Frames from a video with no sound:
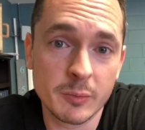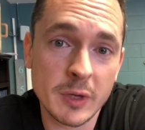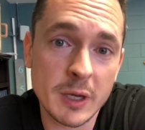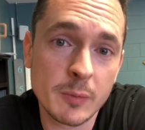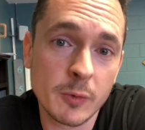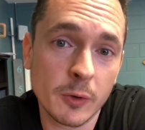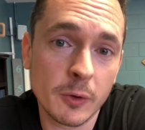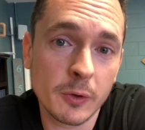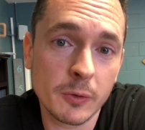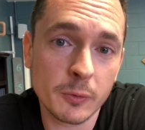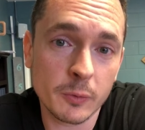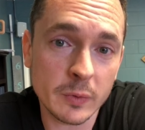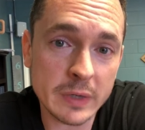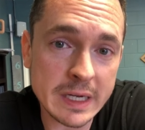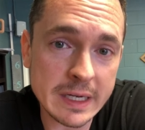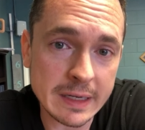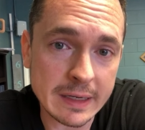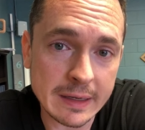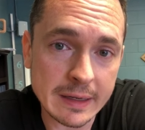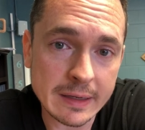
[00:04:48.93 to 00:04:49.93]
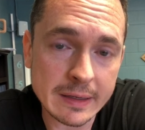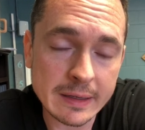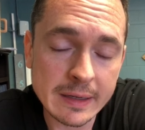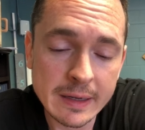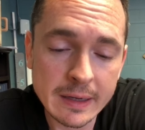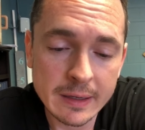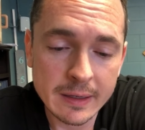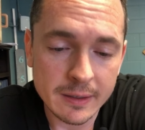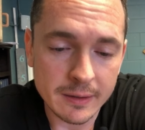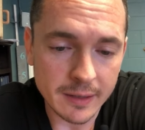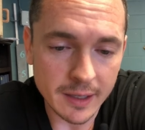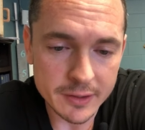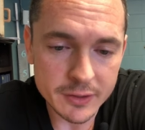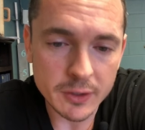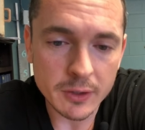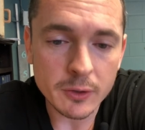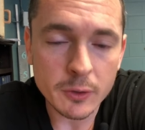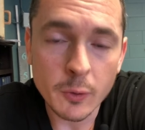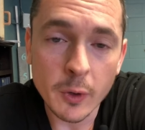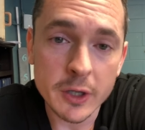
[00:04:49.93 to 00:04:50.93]
people reading it. Lots
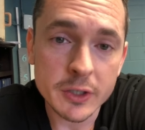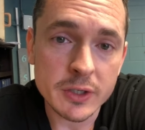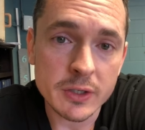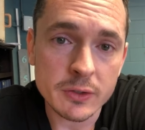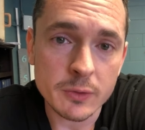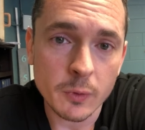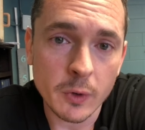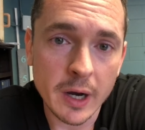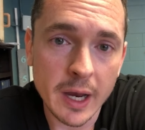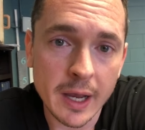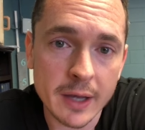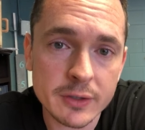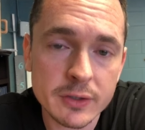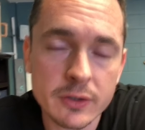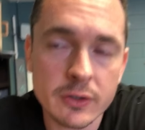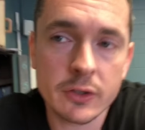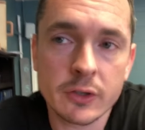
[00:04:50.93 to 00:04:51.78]
of good questions were asked.